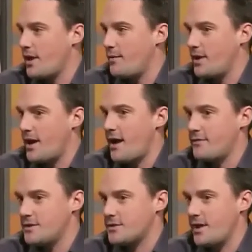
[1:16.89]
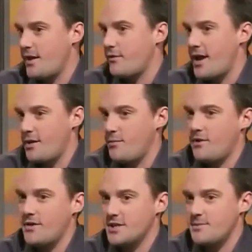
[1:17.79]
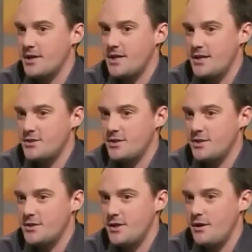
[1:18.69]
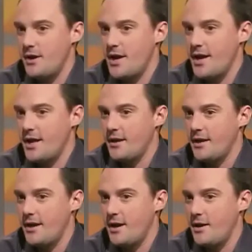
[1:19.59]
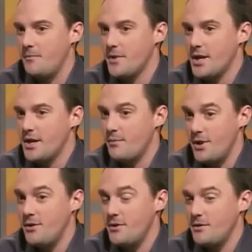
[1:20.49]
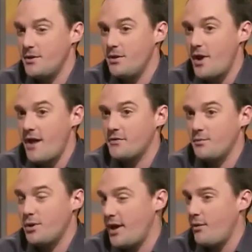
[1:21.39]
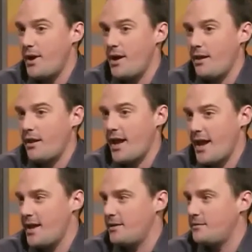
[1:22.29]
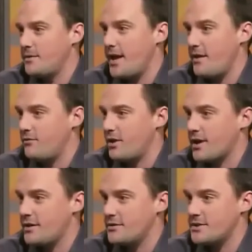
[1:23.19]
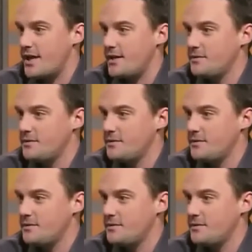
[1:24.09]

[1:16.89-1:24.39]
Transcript: I mean, obviously I ran above expectation this year, and but you have to play well and have luck on your side.